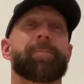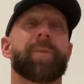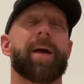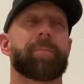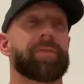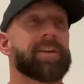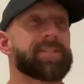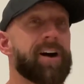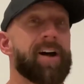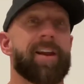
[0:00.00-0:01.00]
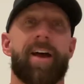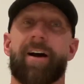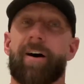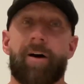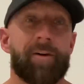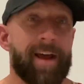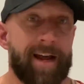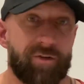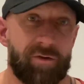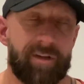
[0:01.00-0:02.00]
I put this on all
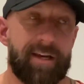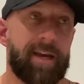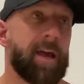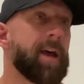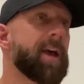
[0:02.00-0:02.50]
naturally.